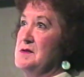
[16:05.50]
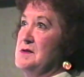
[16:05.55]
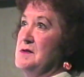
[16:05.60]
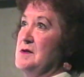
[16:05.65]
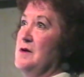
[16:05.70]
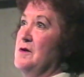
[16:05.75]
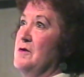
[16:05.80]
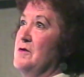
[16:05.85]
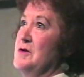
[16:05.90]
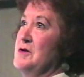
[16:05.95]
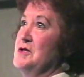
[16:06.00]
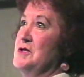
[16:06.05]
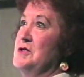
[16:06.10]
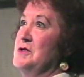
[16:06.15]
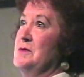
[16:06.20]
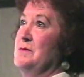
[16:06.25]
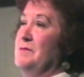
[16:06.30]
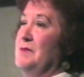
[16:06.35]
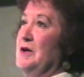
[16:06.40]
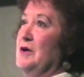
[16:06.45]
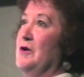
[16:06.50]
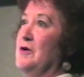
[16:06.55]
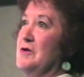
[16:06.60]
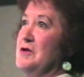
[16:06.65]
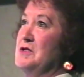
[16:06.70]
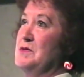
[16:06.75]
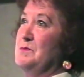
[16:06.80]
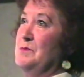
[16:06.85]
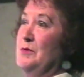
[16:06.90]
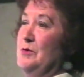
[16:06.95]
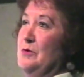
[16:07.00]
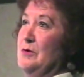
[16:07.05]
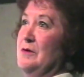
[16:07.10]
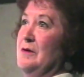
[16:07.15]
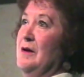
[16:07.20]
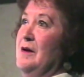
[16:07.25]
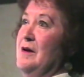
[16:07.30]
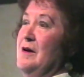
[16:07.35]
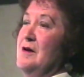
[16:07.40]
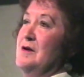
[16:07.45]
this big orange
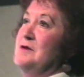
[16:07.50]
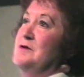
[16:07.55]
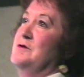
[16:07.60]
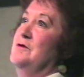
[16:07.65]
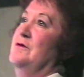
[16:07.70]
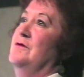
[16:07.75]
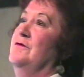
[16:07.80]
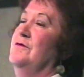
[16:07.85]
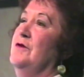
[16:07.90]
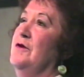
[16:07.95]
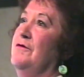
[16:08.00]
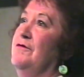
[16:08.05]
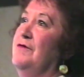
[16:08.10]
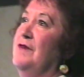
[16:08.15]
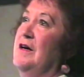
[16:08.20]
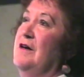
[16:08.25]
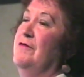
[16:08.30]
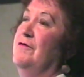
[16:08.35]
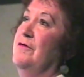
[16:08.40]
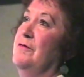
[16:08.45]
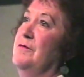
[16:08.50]
ball, sort of not far